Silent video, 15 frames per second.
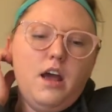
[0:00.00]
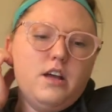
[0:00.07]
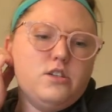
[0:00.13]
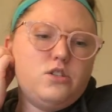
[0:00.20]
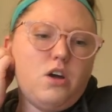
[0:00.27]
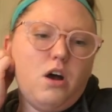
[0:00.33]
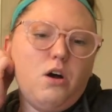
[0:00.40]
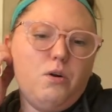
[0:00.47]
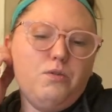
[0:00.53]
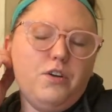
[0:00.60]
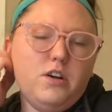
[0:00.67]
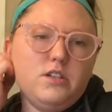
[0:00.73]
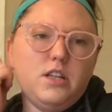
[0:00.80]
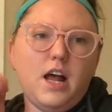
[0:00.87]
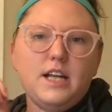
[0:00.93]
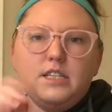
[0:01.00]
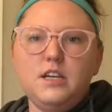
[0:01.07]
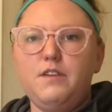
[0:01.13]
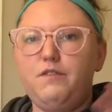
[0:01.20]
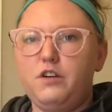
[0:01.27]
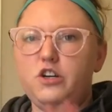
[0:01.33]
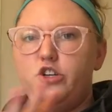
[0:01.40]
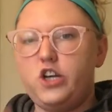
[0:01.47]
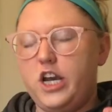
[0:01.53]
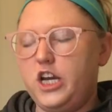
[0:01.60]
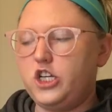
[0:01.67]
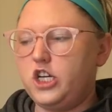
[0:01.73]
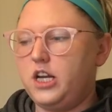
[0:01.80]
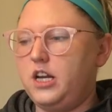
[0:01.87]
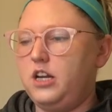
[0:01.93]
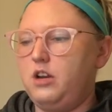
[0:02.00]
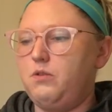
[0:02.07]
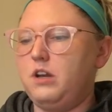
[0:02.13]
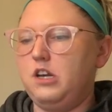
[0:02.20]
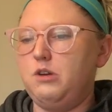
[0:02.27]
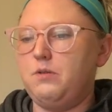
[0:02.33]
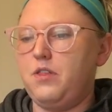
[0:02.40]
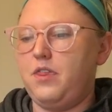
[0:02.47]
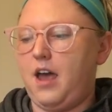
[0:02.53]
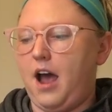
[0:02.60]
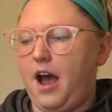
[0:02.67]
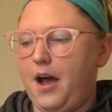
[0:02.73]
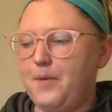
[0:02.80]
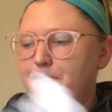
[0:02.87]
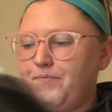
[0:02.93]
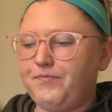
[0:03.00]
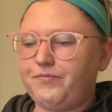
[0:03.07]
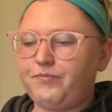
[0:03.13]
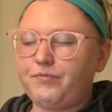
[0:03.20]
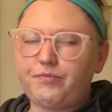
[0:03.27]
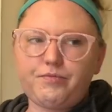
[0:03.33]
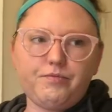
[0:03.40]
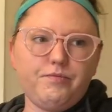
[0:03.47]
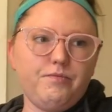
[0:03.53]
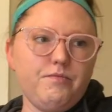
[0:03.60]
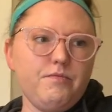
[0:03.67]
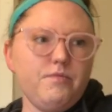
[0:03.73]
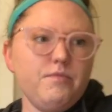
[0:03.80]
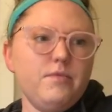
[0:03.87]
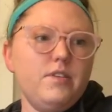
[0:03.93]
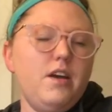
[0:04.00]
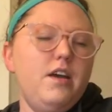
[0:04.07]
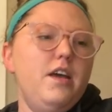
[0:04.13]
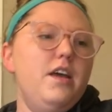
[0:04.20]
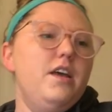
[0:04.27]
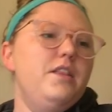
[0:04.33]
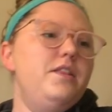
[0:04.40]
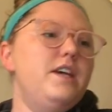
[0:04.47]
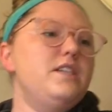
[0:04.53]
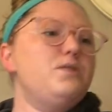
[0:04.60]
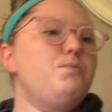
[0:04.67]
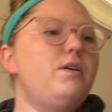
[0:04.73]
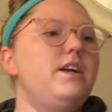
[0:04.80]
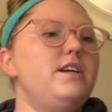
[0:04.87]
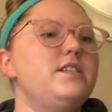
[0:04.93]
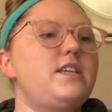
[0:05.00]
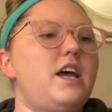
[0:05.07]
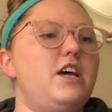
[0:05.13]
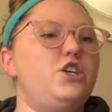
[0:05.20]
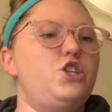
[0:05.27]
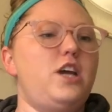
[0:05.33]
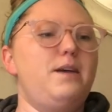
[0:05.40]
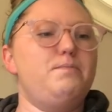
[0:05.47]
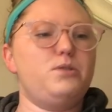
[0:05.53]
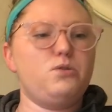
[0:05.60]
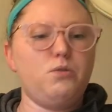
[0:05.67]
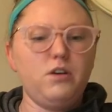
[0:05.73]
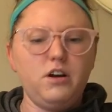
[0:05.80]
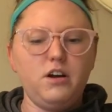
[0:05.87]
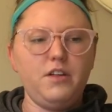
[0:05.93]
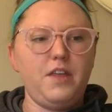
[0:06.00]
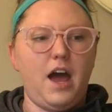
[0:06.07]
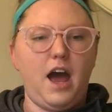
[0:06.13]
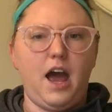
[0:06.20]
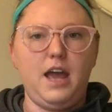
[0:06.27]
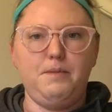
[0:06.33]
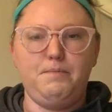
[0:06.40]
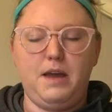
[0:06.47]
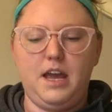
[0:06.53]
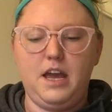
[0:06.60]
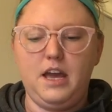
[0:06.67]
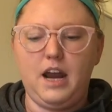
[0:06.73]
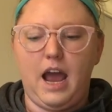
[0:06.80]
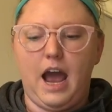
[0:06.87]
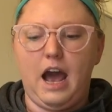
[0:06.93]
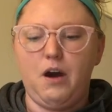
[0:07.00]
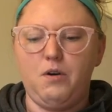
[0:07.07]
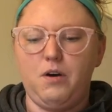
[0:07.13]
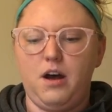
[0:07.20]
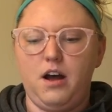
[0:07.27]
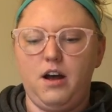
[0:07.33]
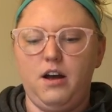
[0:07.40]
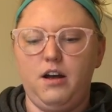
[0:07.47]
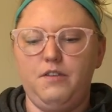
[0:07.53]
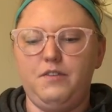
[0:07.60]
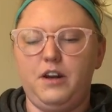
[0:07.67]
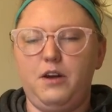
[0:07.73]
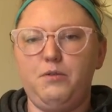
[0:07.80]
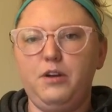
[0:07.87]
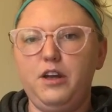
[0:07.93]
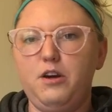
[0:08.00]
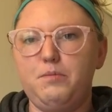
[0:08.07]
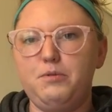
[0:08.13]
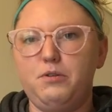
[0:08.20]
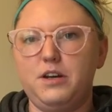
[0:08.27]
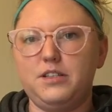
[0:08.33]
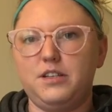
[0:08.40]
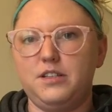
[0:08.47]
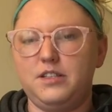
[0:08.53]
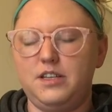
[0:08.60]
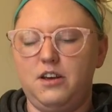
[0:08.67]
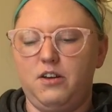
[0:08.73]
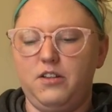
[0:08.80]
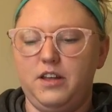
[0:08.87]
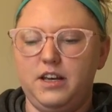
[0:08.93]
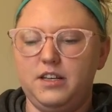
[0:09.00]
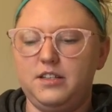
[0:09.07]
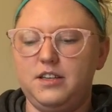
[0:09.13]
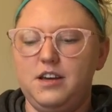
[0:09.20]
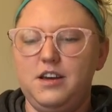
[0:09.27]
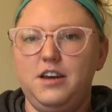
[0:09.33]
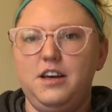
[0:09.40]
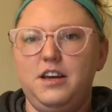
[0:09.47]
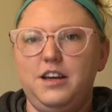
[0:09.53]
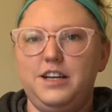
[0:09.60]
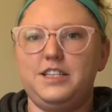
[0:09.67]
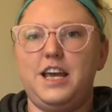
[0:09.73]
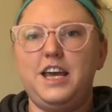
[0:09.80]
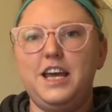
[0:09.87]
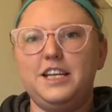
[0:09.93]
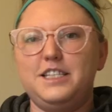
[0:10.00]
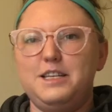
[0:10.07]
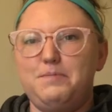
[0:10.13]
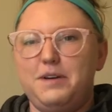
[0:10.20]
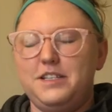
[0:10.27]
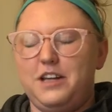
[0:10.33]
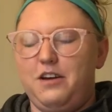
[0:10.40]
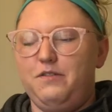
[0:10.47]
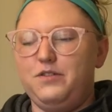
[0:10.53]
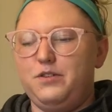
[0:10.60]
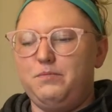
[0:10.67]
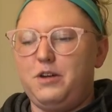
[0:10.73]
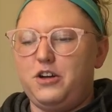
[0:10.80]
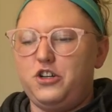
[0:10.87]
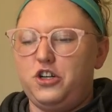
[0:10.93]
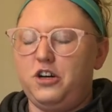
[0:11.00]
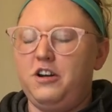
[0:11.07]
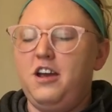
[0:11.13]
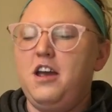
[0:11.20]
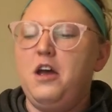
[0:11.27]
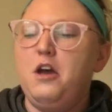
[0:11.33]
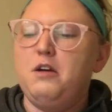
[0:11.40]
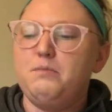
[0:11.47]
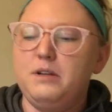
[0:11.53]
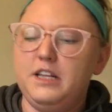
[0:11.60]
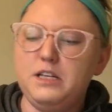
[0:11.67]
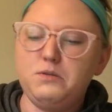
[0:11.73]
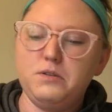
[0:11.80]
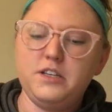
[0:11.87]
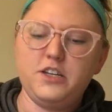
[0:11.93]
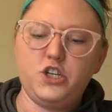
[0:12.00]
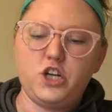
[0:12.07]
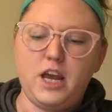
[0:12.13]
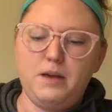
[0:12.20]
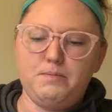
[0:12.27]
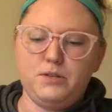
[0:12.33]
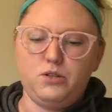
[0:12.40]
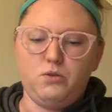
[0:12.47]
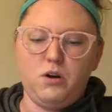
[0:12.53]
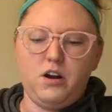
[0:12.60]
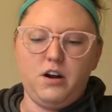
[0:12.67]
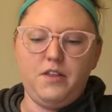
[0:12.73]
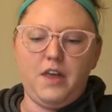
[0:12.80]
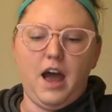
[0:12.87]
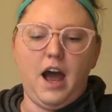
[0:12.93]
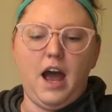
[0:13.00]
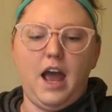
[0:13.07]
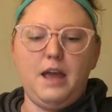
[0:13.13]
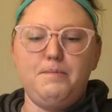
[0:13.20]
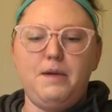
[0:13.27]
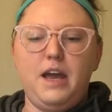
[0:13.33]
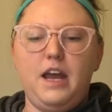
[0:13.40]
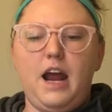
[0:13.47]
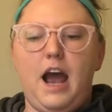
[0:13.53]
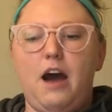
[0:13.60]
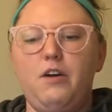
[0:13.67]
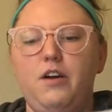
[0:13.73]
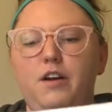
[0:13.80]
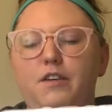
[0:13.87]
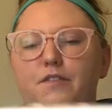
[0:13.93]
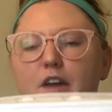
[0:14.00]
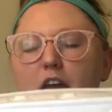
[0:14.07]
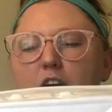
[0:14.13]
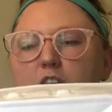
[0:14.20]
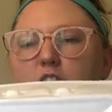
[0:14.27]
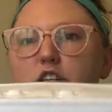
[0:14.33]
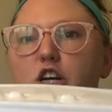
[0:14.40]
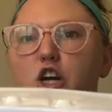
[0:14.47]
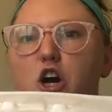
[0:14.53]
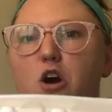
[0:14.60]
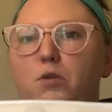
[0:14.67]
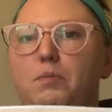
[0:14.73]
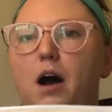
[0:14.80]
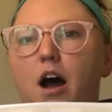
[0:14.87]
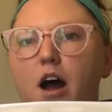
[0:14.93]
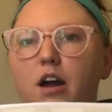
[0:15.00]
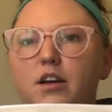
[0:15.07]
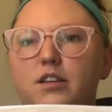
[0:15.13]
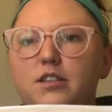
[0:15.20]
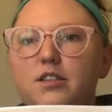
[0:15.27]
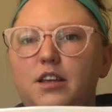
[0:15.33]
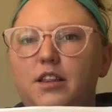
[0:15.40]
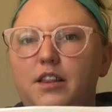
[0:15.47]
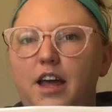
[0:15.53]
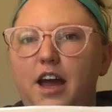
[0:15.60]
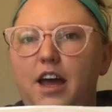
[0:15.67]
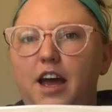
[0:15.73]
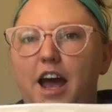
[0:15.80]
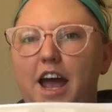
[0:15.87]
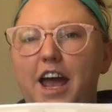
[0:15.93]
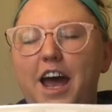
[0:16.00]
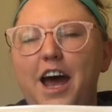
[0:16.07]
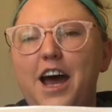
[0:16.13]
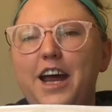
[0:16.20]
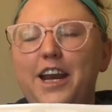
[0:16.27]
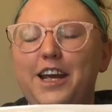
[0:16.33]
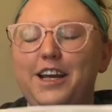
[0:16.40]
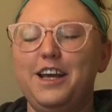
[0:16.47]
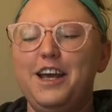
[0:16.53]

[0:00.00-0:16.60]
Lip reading: So there's lots of differentiation you can do with that. This one is a shape sorter that I made out of, and I really hope you guys can see all this because I can't see myself, so I'm not sure. But this was a shape sorter that I made out of a to-go box that I had.